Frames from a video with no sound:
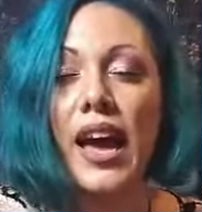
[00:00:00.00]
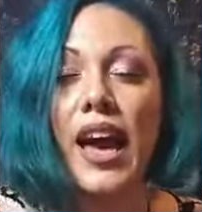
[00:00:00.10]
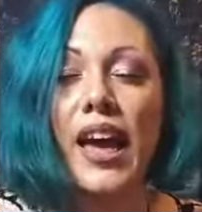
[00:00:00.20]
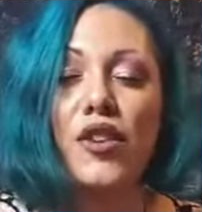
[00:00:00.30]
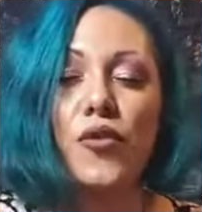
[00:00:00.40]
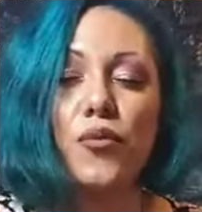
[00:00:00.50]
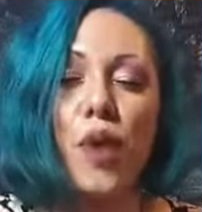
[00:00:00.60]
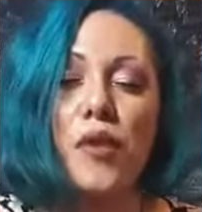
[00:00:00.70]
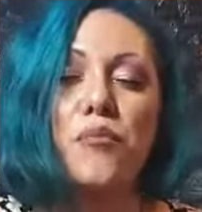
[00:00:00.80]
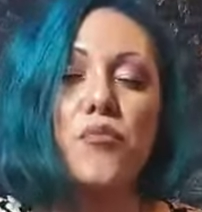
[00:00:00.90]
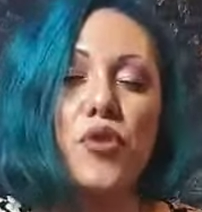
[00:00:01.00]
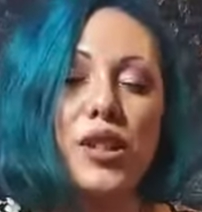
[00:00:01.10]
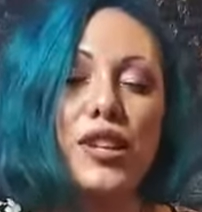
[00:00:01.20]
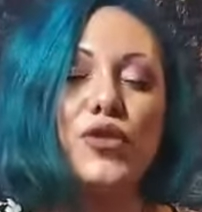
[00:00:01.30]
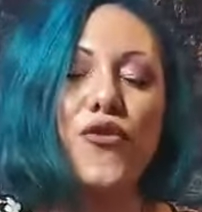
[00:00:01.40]
And I'm
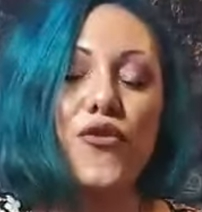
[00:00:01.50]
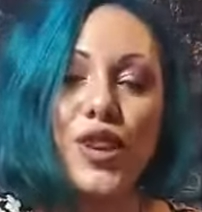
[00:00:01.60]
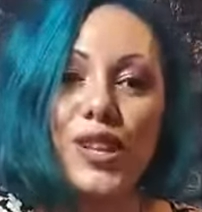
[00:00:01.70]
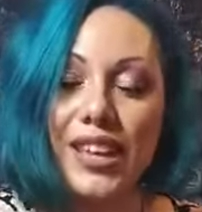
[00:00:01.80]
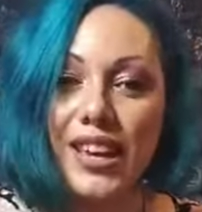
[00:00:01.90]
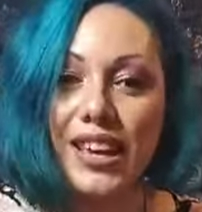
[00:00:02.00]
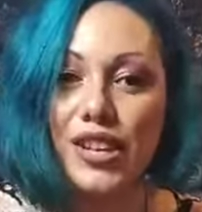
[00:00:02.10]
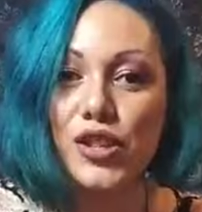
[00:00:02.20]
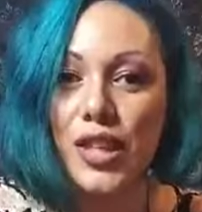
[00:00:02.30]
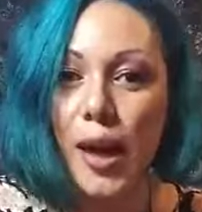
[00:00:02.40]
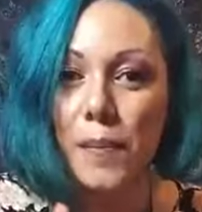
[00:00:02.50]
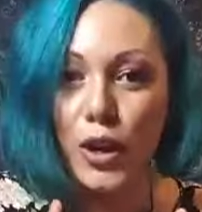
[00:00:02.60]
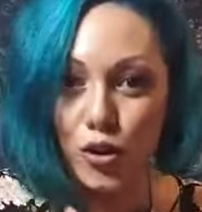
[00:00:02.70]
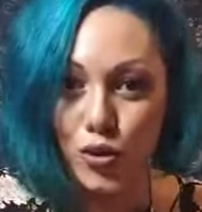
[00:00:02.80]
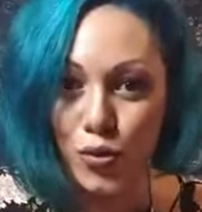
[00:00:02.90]
really feeling into that,
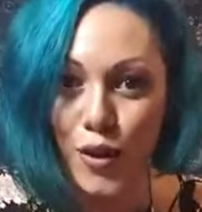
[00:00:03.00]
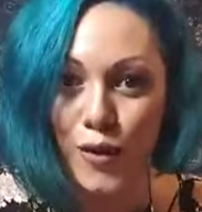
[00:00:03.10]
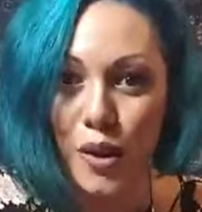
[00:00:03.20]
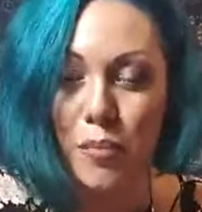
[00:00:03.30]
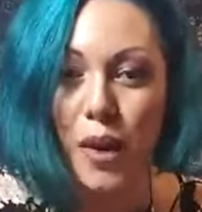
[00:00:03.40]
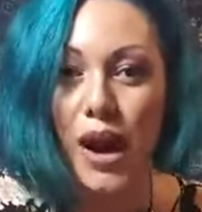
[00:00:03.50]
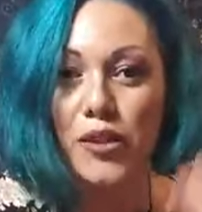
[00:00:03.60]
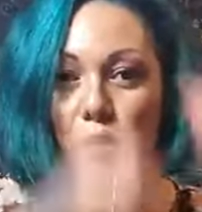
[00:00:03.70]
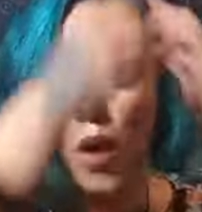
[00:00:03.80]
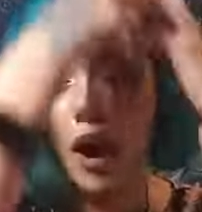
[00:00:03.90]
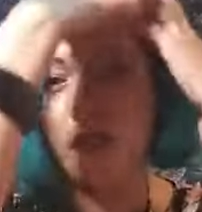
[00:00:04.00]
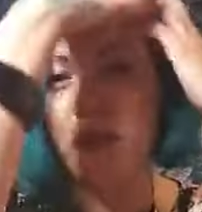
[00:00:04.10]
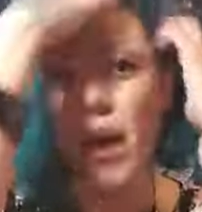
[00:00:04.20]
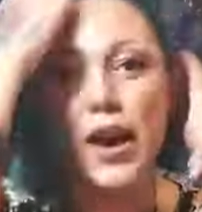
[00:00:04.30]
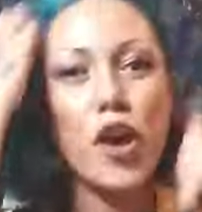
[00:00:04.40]
being driven by the wife,
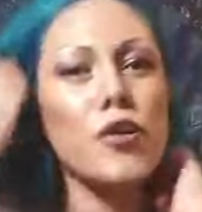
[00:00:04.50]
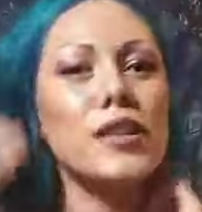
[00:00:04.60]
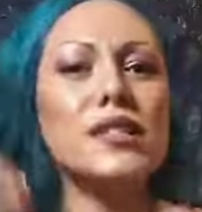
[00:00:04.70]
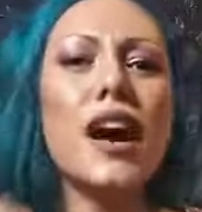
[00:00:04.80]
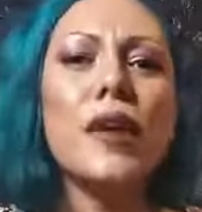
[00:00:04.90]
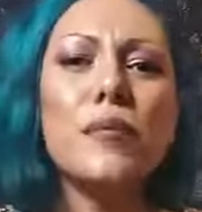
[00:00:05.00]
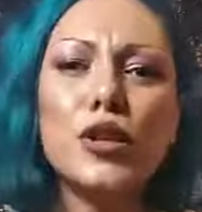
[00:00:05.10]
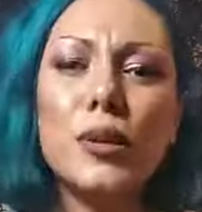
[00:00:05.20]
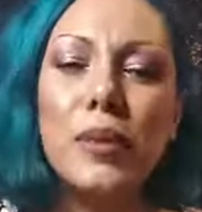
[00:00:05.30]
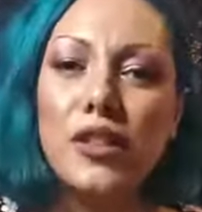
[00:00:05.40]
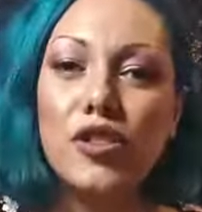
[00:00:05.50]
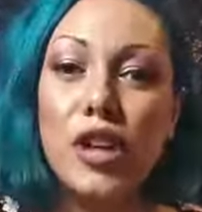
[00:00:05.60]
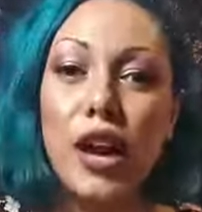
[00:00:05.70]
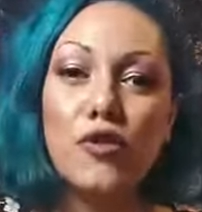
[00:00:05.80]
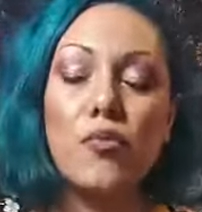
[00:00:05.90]
by her excitement to be the
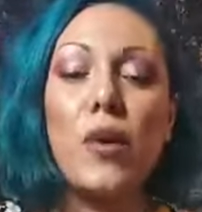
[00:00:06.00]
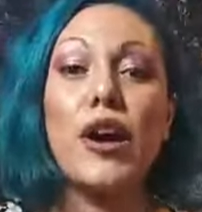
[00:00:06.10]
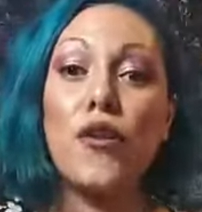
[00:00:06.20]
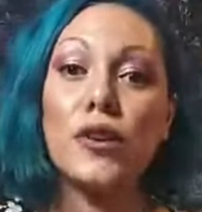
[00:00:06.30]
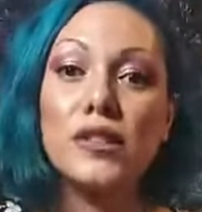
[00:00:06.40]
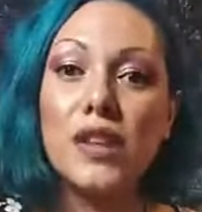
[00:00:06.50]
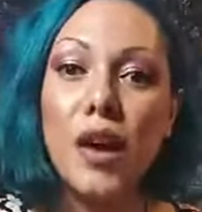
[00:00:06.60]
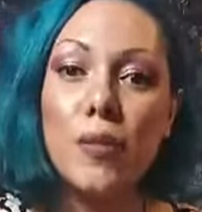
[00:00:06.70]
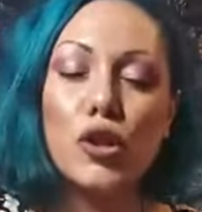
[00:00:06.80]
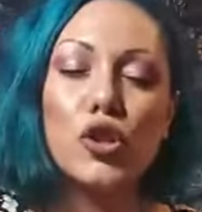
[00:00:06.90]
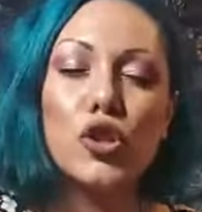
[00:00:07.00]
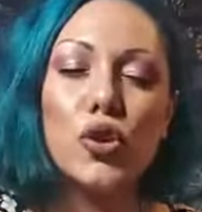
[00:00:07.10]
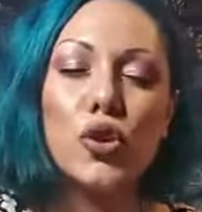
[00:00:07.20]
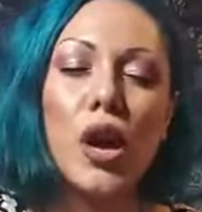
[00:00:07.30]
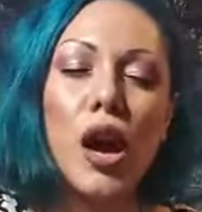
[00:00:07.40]
change, by her excitement
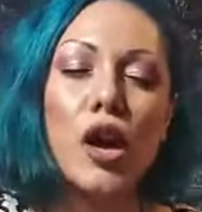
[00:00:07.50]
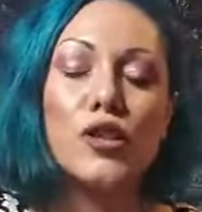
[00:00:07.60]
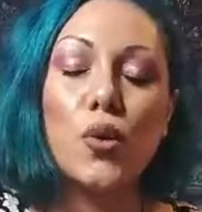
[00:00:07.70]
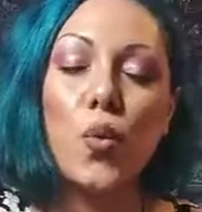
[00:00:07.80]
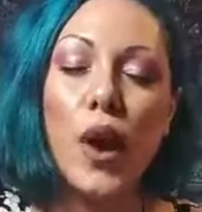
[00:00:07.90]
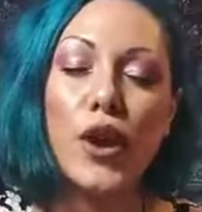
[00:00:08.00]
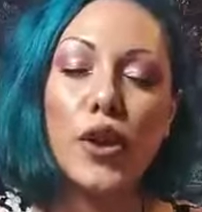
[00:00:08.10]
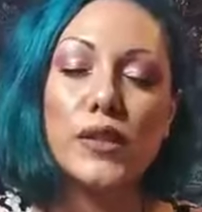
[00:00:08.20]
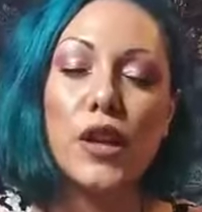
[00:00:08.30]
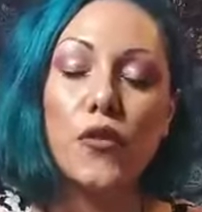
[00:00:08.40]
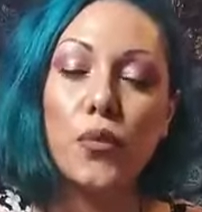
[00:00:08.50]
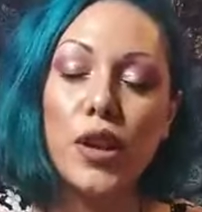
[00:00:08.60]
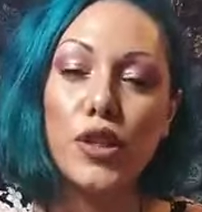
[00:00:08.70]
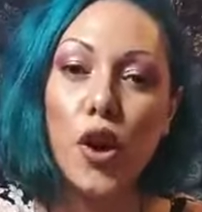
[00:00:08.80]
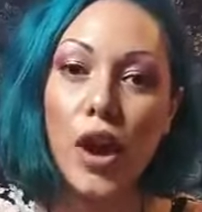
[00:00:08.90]
to wed herself
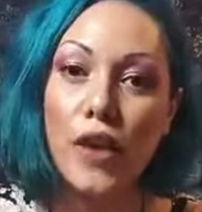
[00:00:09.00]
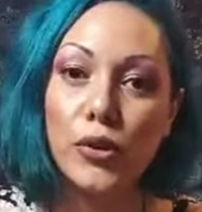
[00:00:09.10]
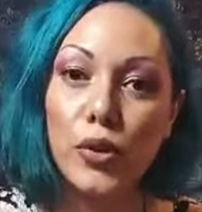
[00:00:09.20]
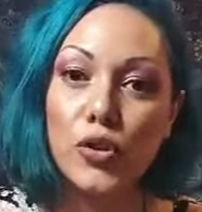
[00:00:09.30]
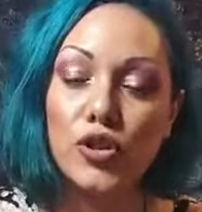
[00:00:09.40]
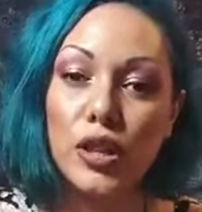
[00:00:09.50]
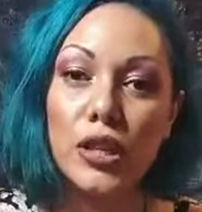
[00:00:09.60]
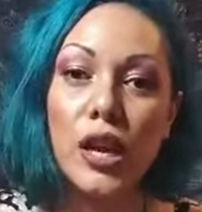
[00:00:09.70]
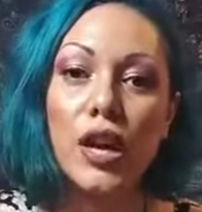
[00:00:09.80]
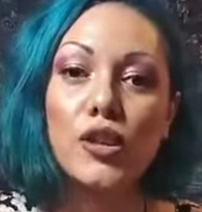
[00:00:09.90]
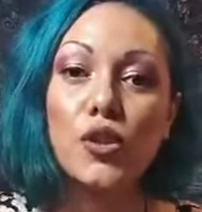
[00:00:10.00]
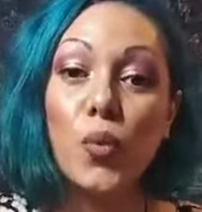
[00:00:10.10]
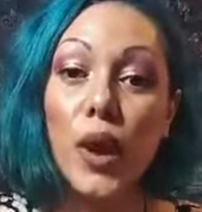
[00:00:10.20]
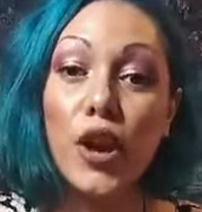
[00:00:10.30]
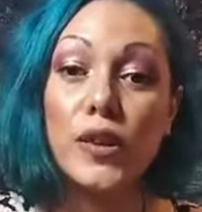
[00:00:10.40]
with her evolution, to
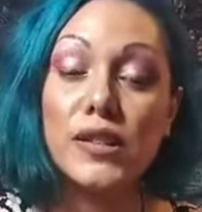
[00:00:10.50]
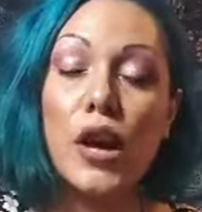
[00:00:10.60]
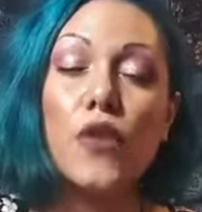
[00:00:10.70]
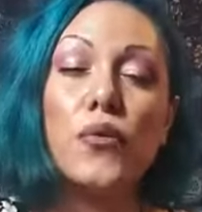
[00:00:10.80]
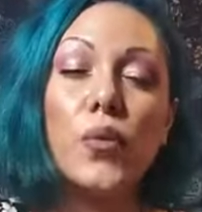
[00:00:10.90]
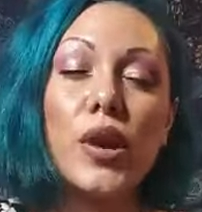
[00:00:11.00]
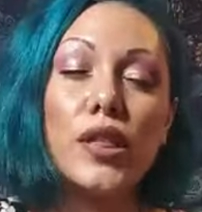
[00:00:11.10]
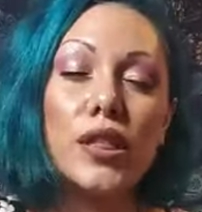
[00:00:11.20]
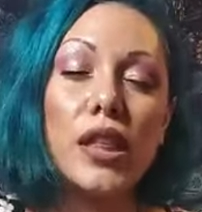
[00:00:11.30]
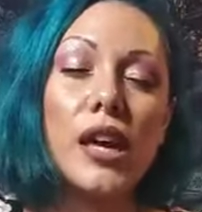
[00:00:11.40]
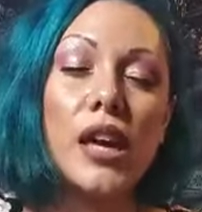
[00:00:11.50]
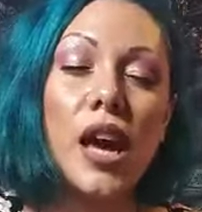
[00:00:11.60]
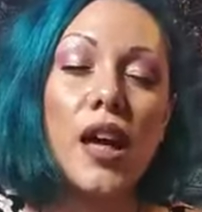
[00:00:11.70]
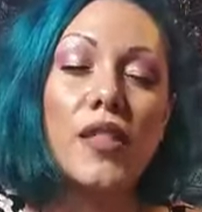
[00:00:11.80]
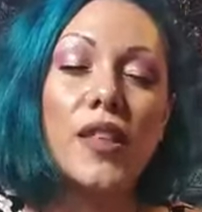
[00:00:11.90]
wed herself with the
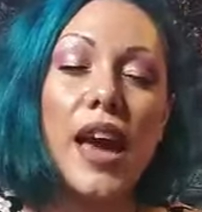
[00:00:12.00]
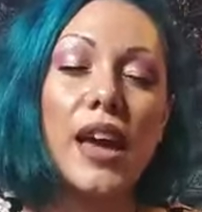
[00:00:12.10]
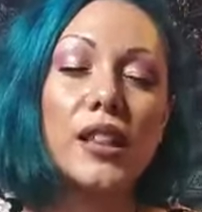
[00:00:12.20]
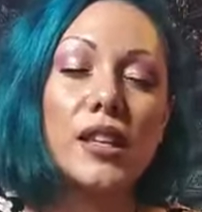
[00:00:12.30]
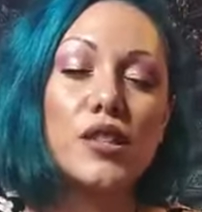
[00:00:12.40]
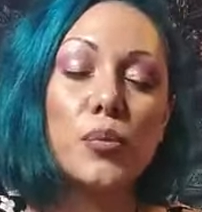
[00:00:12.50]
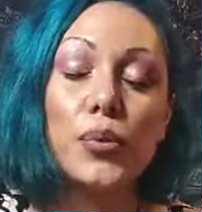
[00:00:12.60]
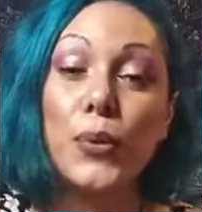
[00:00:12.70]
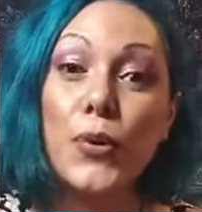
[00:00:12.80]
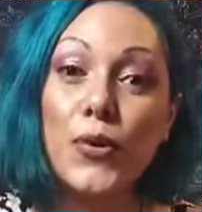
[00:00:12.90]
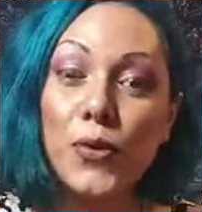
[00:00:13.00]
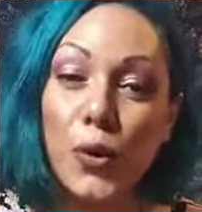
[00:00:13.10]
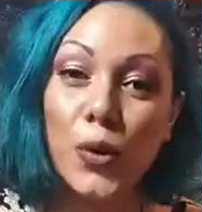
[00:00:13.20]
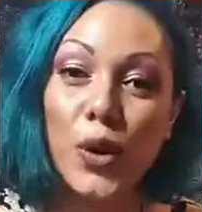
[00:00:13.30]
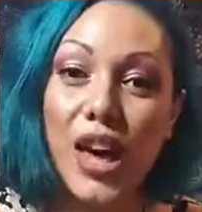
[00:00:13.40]
endless
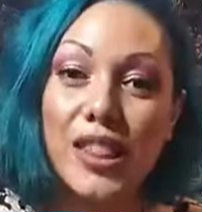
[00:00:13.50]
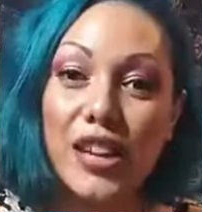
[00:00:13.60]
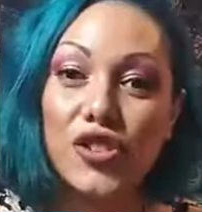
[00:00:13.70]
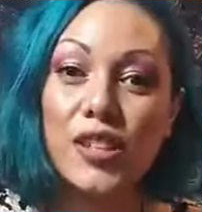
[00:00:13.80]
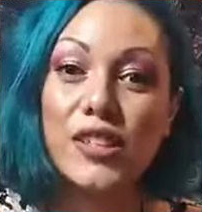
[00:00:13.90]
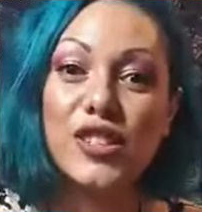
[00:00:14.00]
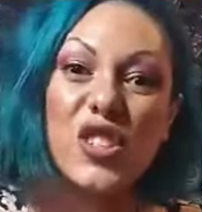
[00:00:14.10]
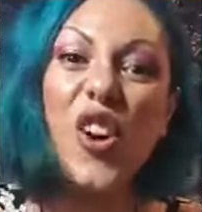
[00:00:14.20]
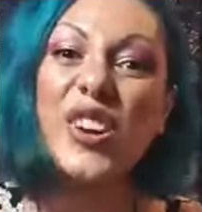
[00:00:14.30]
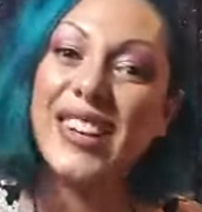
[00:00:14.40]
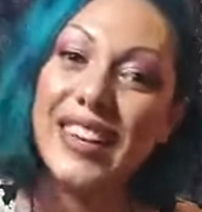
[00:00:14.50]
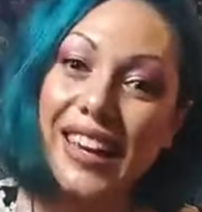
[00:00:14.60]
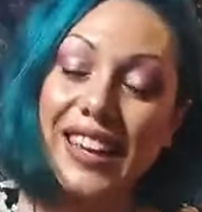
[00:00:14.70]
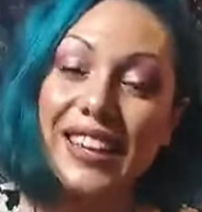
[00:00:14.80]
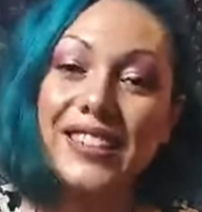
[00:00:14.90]
approval that she does not
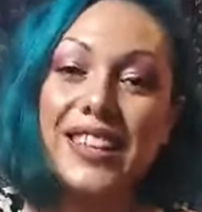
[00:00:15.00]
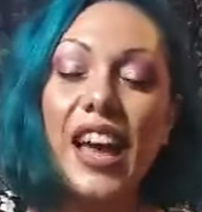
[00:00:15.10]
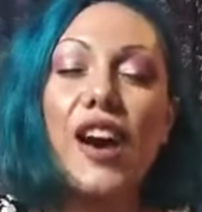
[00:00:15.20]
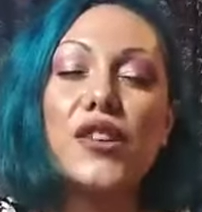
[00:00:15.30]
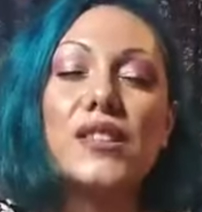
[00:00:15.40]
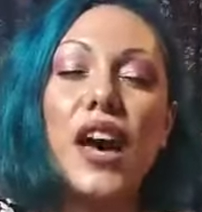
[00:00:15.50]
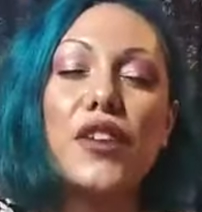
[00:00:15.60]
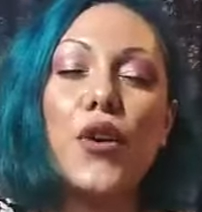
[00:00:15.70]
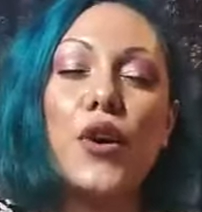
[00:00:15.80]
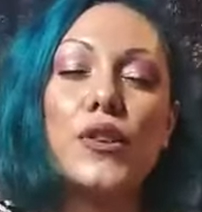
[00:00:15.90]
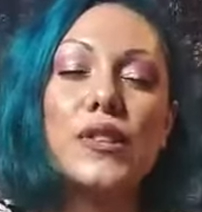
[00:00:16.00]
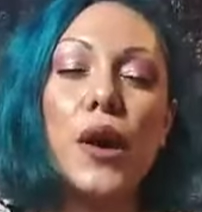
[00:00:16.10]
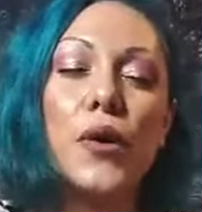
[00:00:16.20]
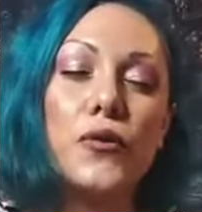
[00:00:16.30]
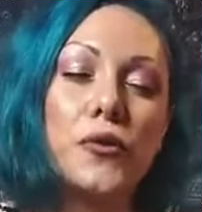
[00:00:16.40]
need outside of
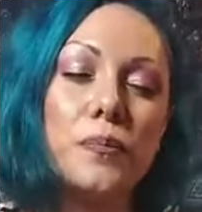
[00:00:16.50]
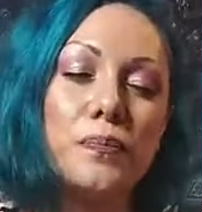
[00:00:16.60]
herself.